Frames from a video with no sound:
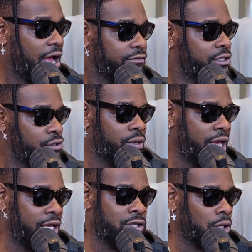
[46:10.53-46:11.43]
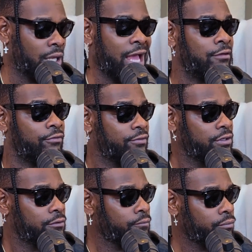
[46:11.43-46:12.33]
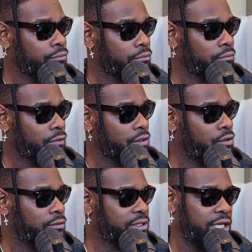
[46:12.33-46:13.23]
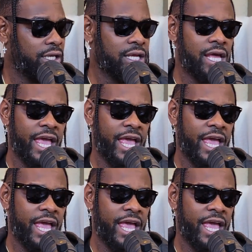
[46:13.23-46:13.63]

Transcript: to do that in your life. You know what I'm saying?